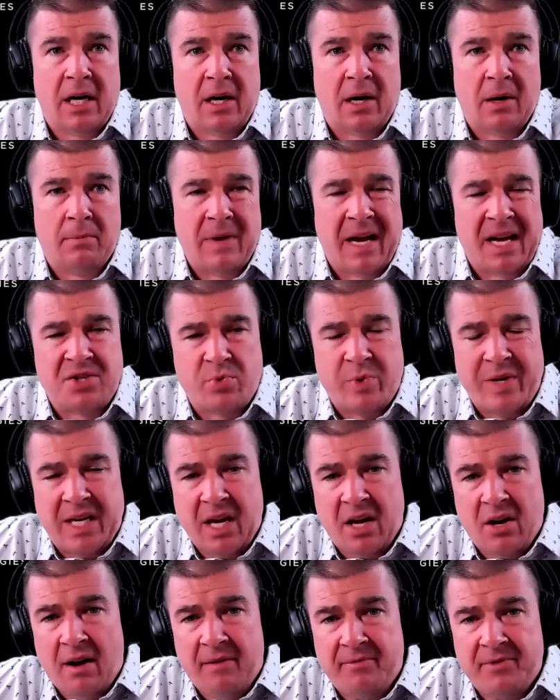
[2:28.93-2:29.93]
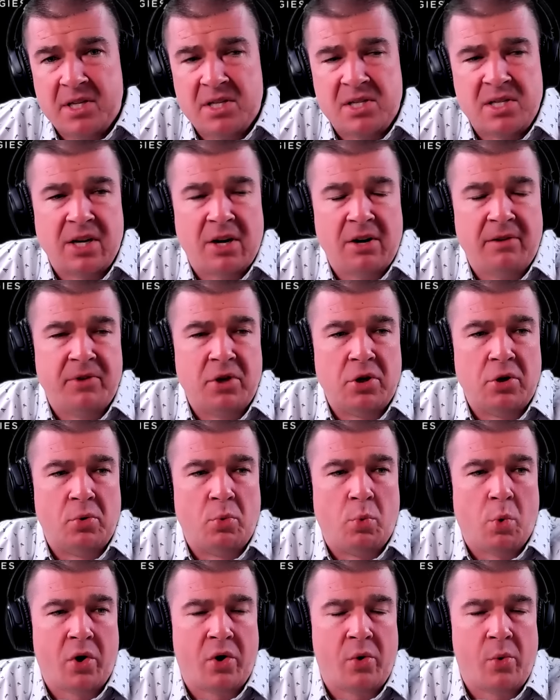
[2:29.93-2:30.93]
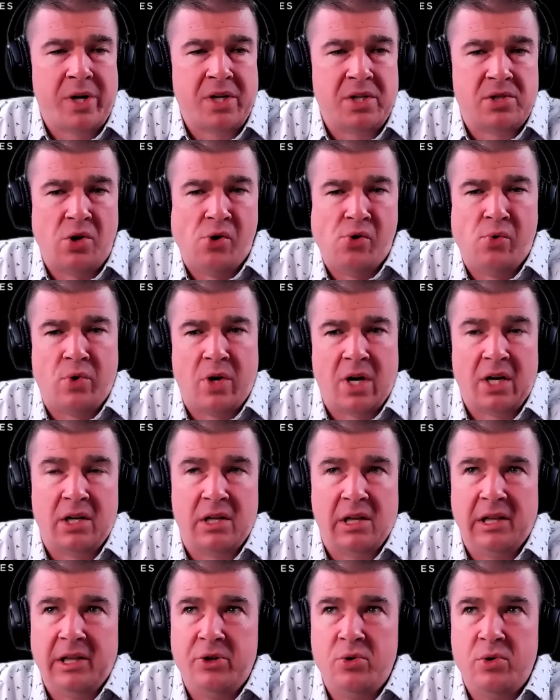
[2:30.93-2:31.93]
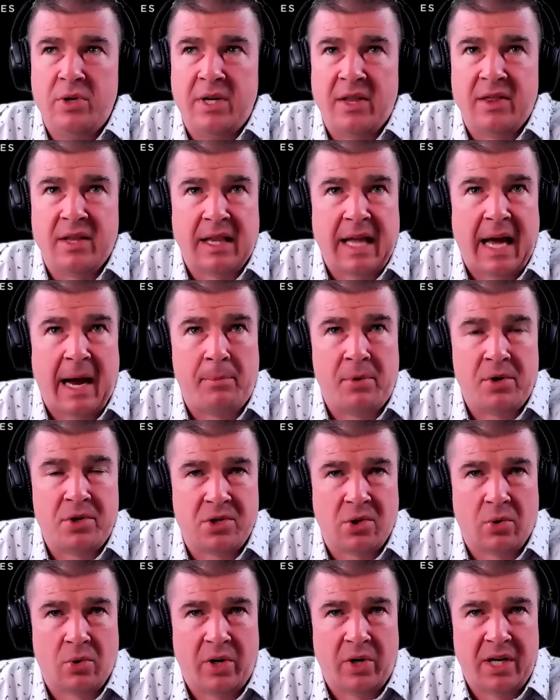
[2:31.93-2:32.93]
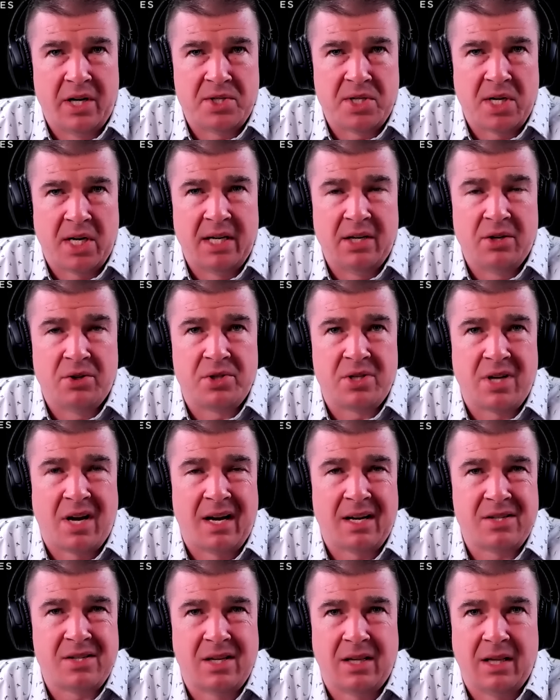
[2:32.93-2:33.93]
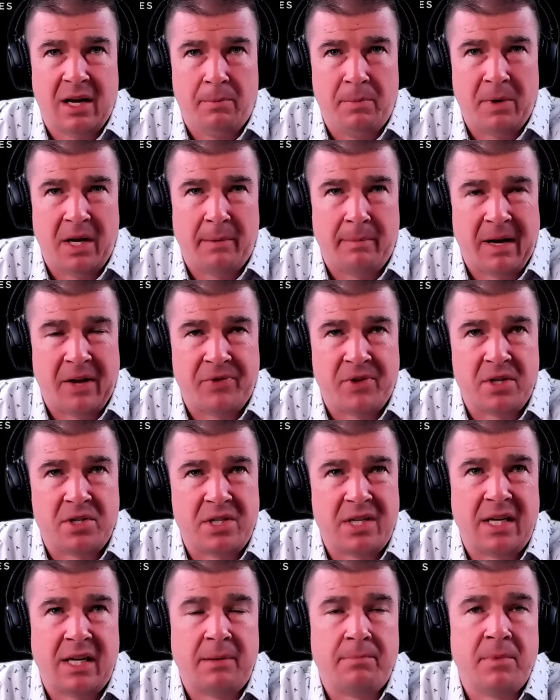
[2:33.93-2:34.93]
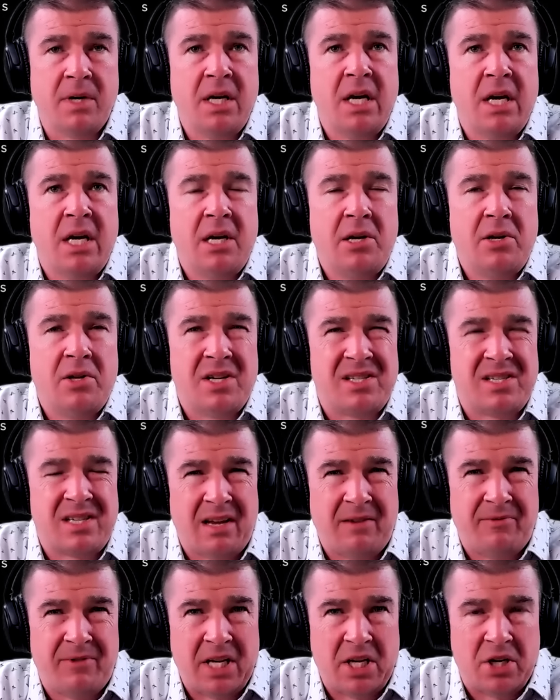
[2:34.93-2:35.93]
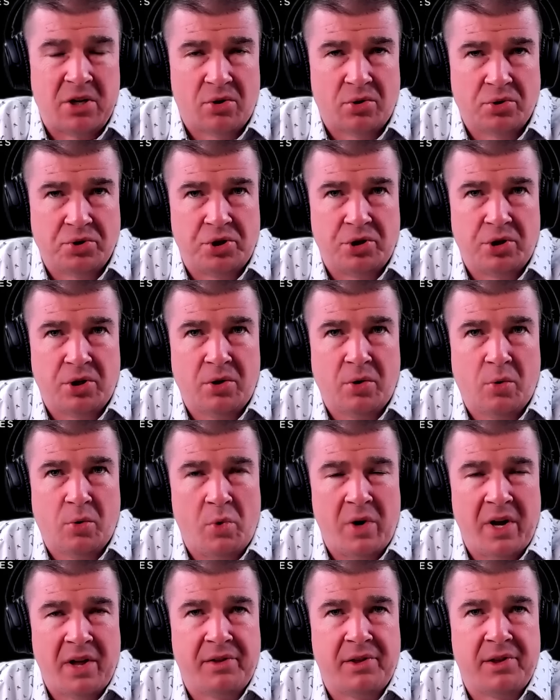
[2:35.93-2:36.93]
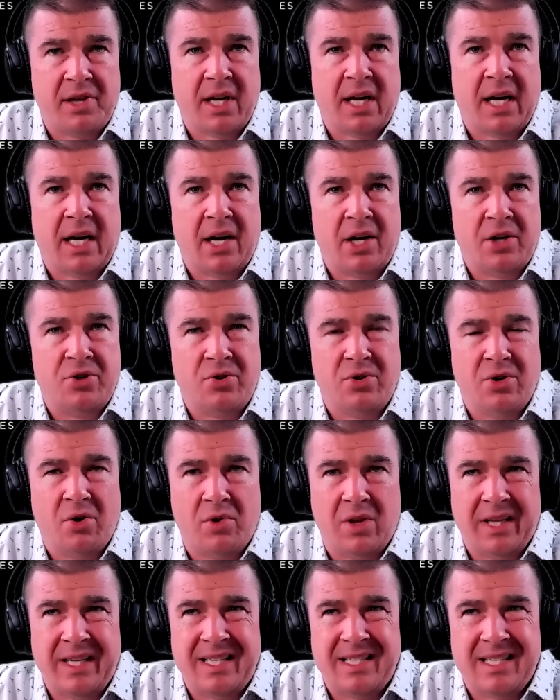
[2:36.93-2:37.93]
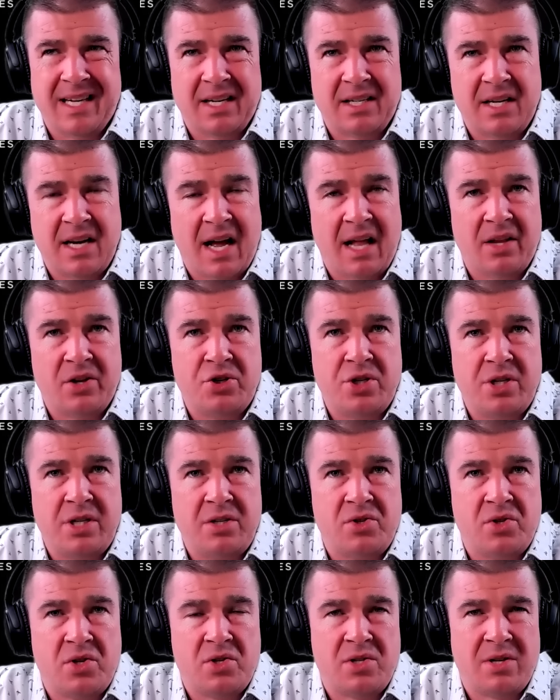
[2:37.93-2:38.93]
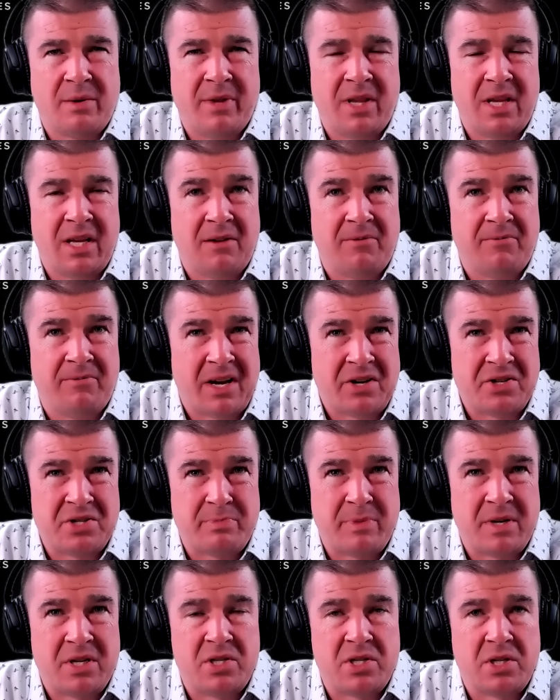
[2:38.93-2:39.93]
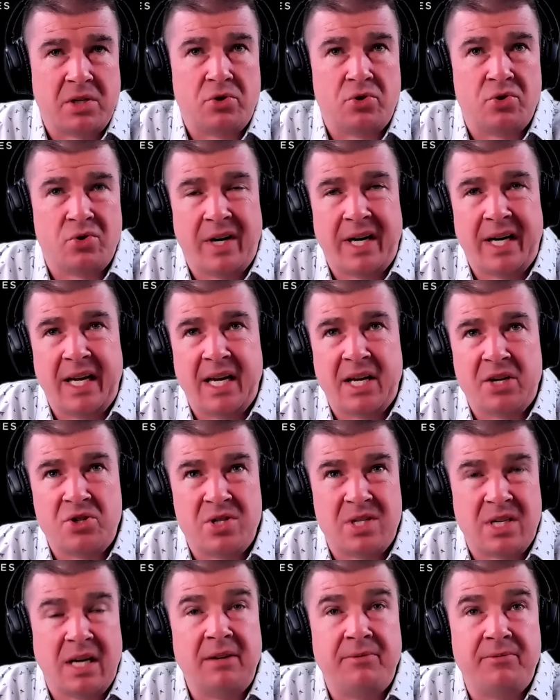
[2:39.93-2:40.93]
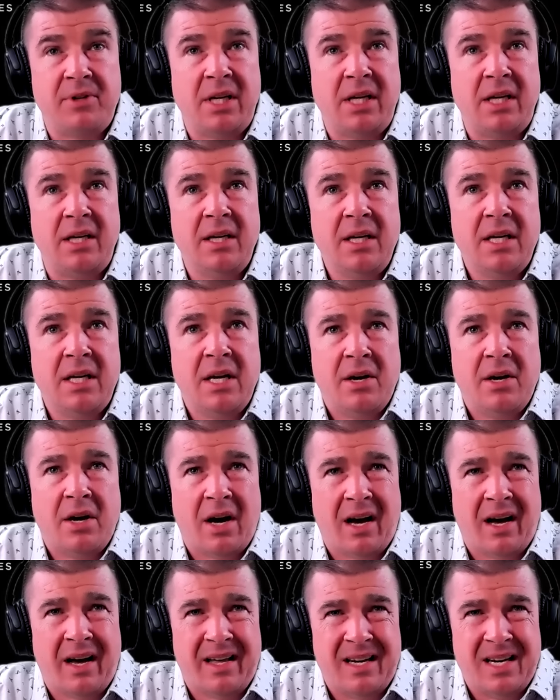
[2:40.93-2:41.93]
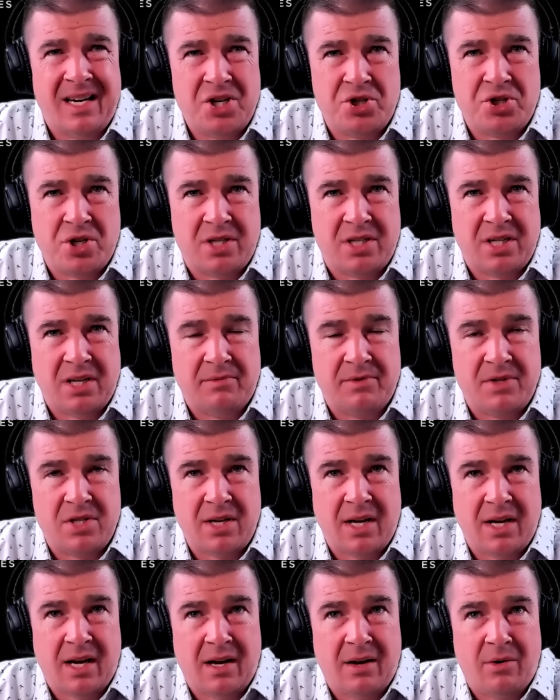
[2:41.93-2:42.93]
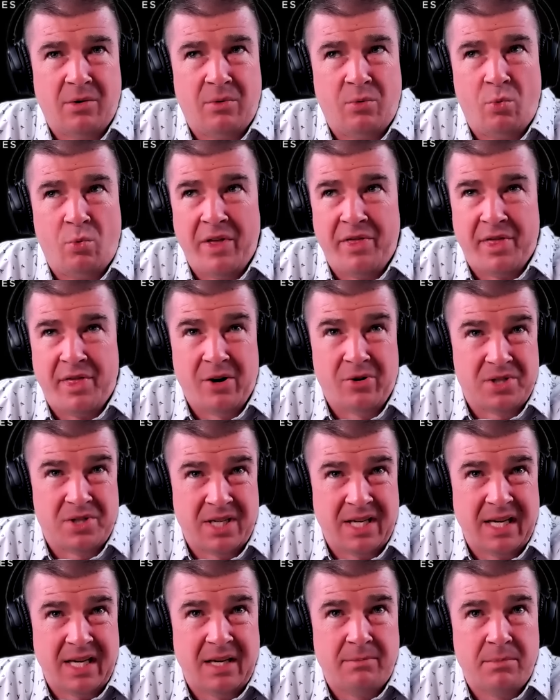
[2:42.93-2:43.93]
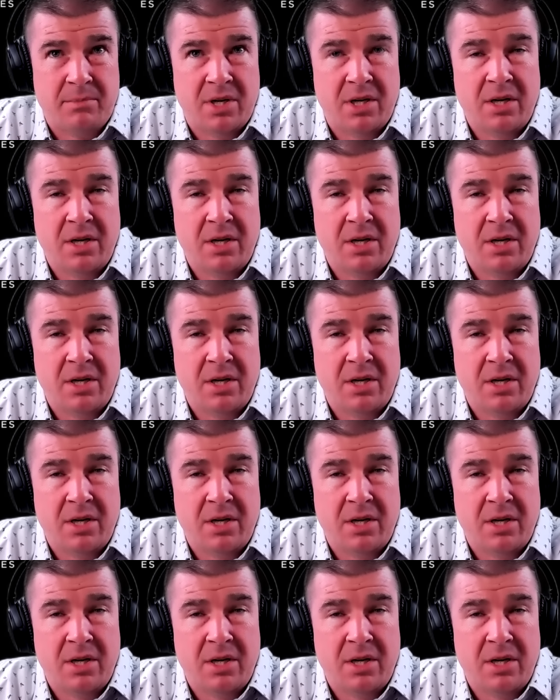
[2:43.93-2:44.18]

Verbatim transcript: Um, as we kick off this interview, we're going to conclude in the laboratory as Anil talks a little bit about the team, the safety culture with uh, Aduro Clean Technologies, some of the investments in training and safety uh, initiatives uh, with their team.